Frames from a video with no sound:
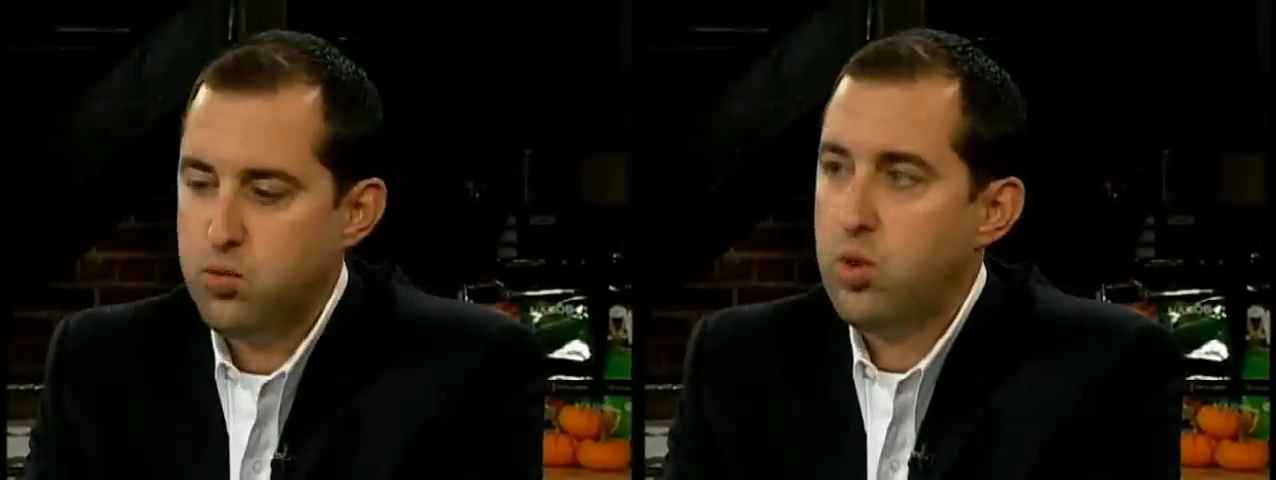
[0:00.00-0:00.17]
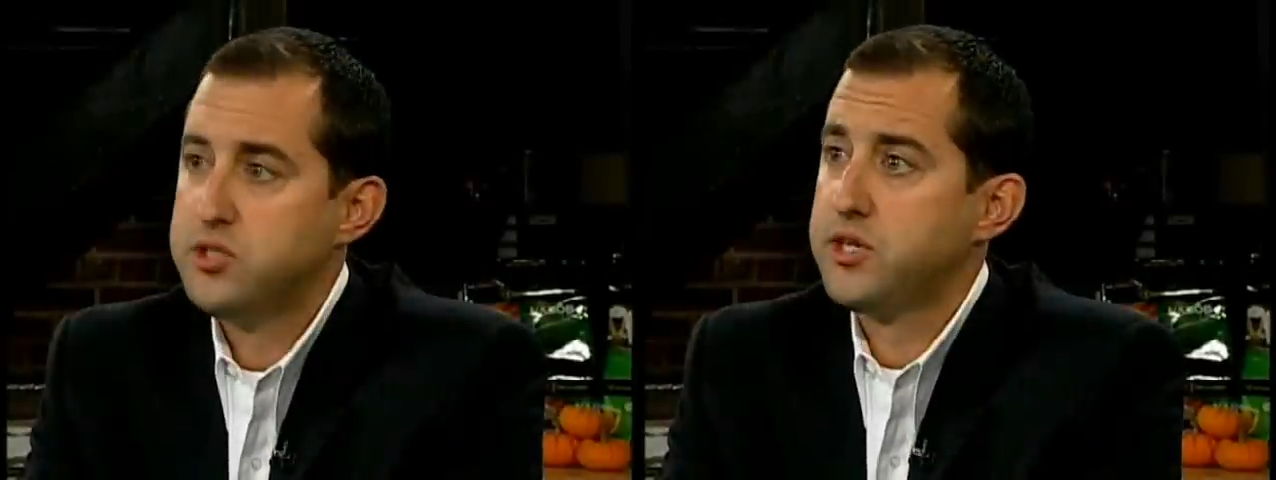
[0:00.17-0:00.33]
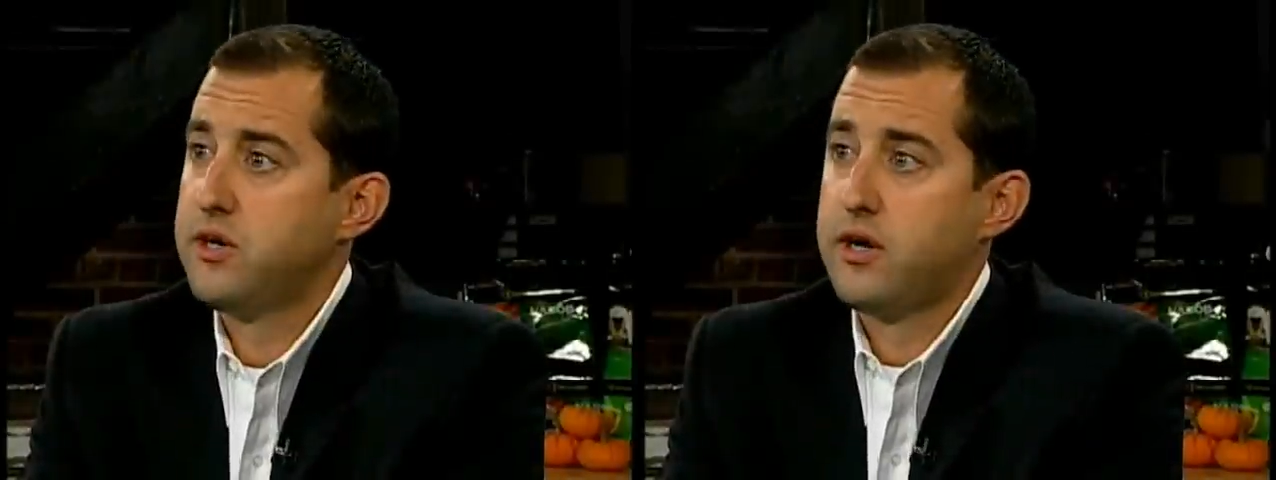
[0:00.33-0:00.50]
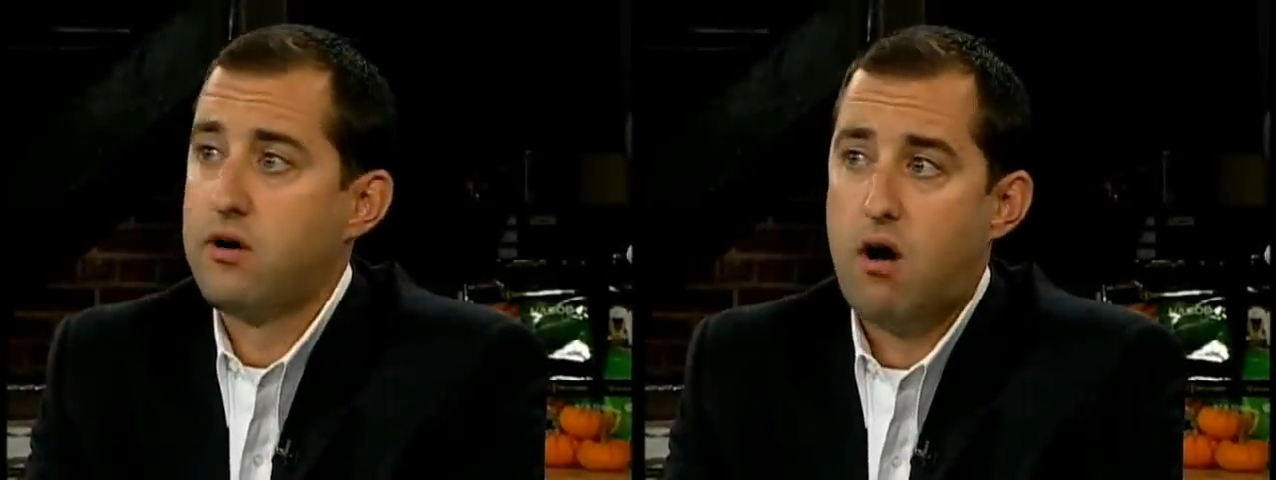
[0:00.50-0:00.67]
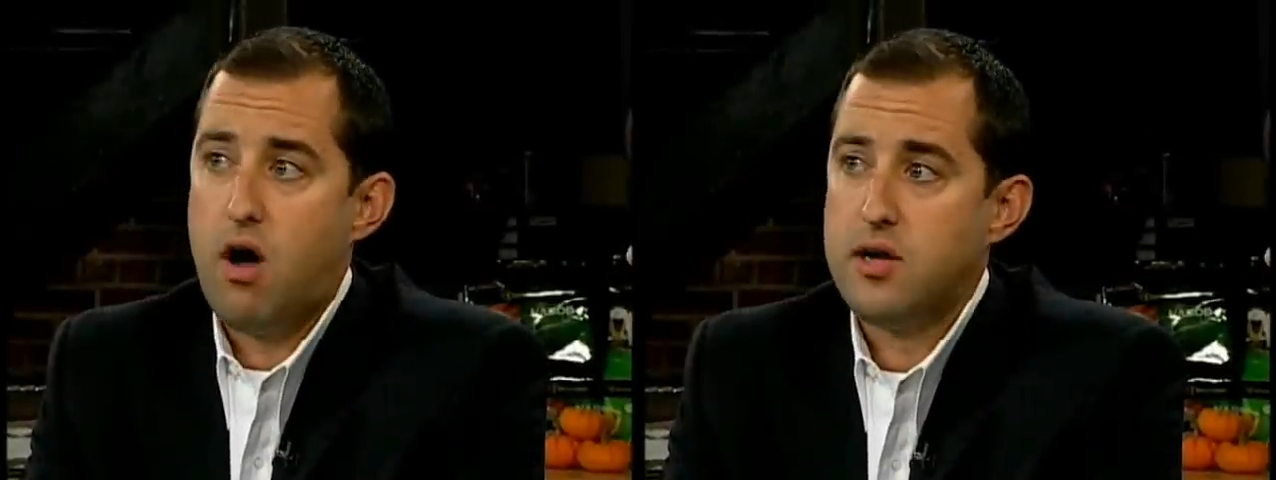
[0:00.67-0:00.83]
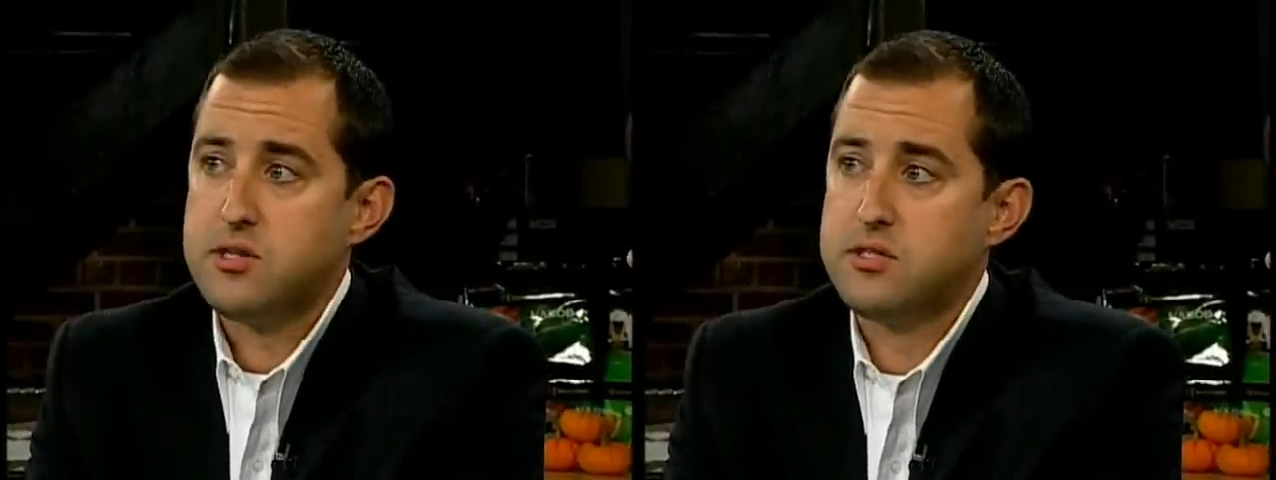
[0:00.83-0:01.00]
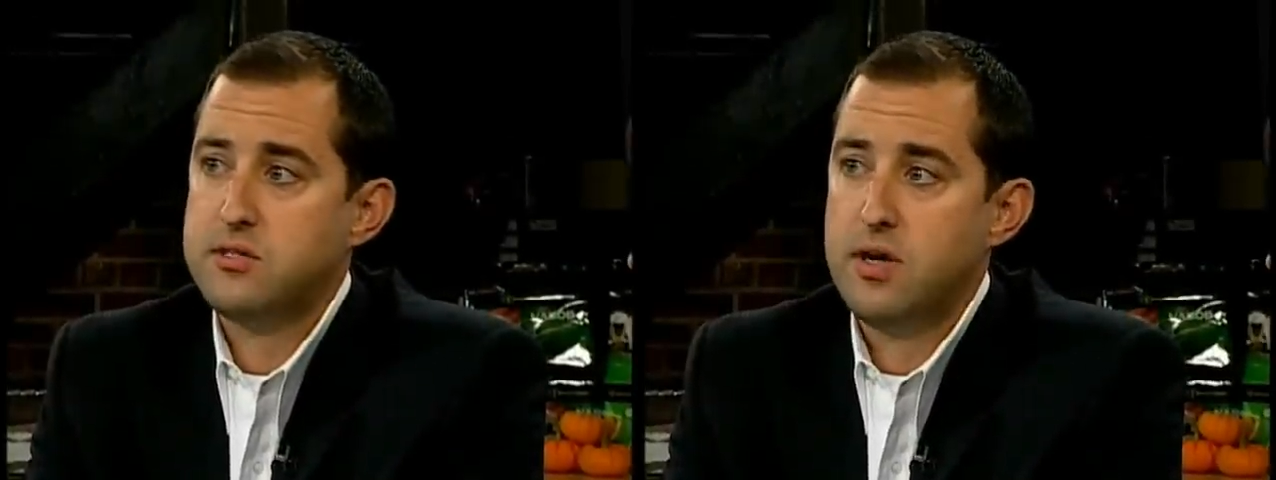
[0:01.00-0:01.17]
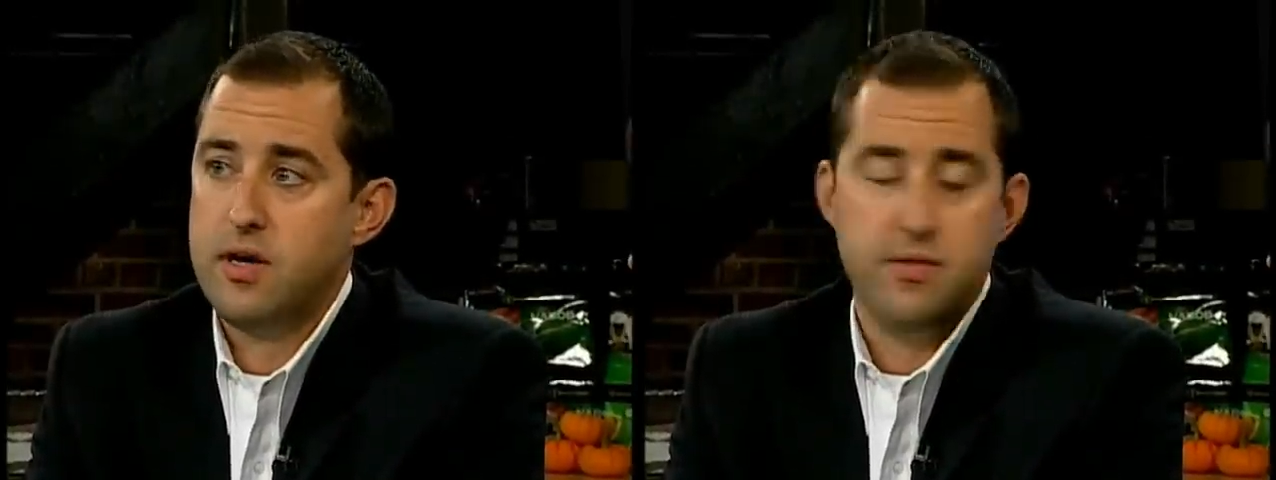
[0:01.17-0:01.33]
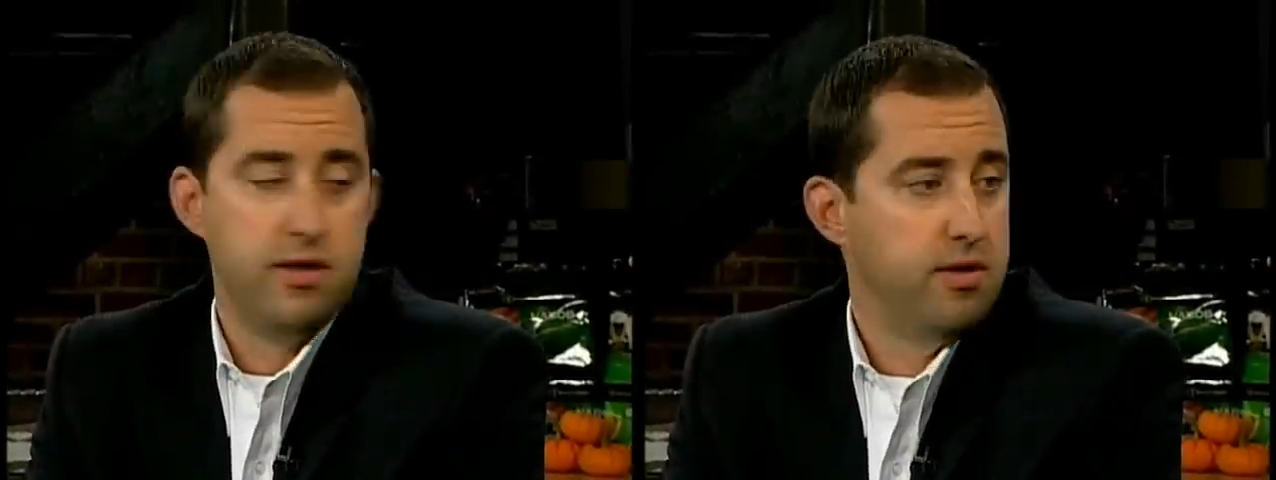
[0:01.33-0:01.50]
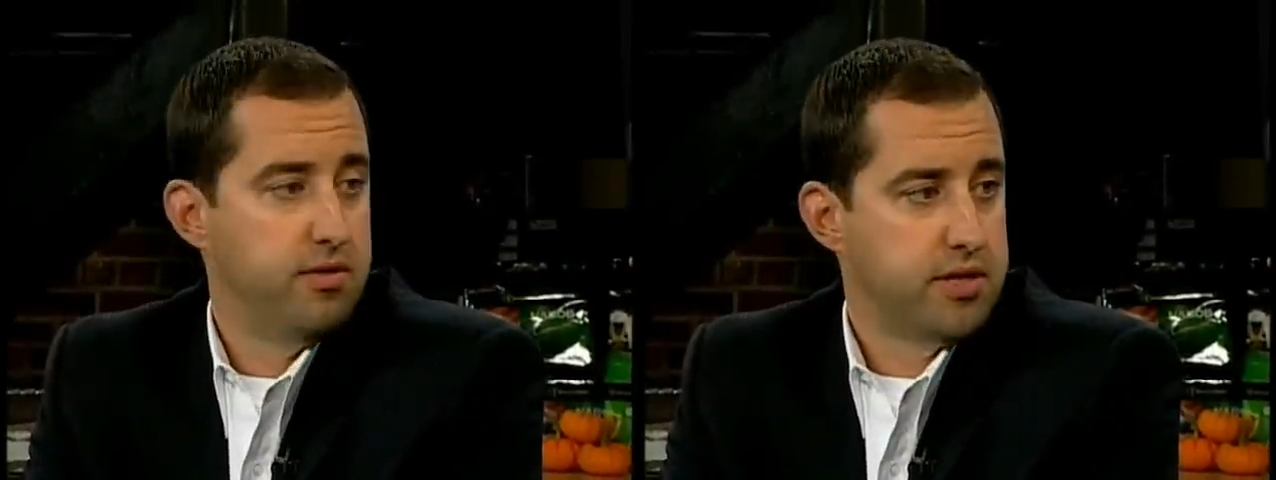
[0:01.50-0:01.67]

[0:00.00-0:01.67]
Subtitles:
what's it going to cost the